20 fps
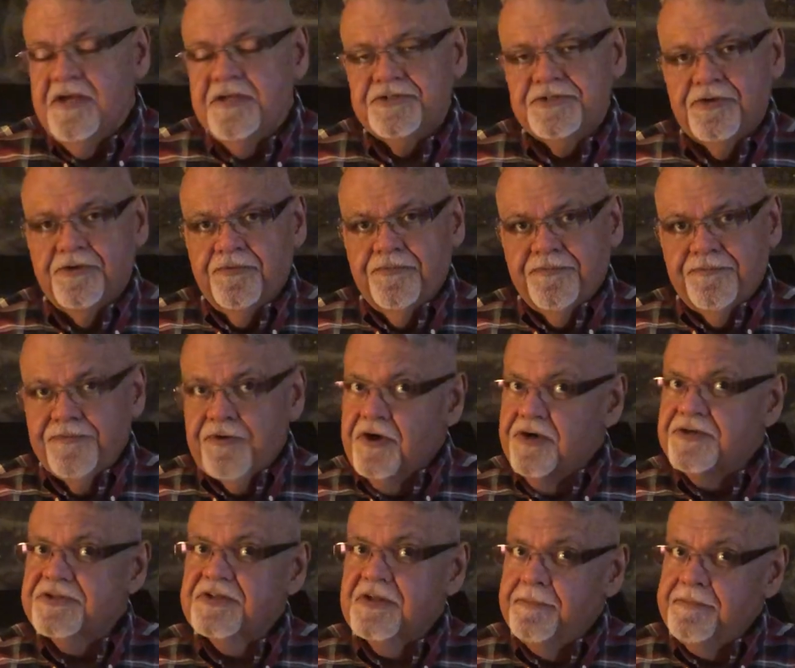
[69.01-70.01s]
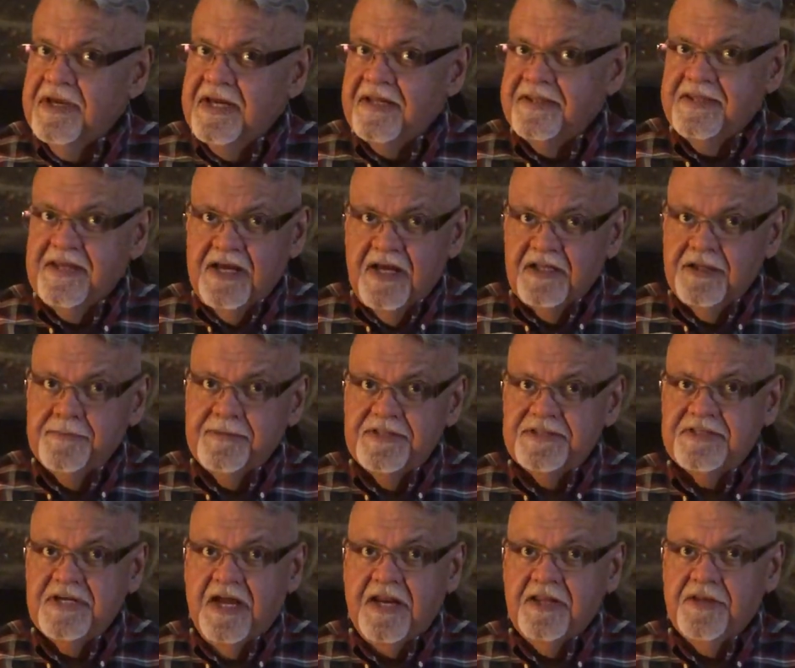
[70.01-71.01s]
So first, let me get the
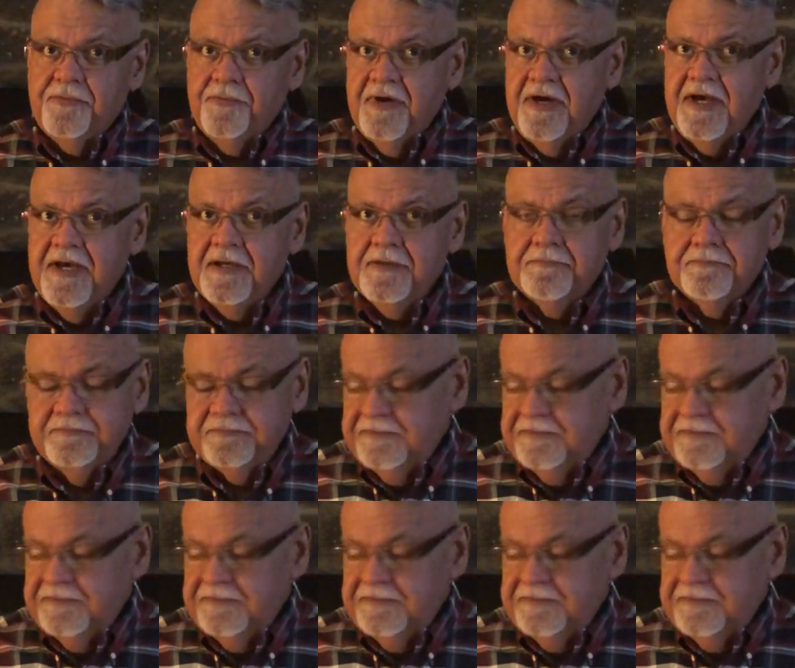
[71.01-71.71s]
elements out of the way.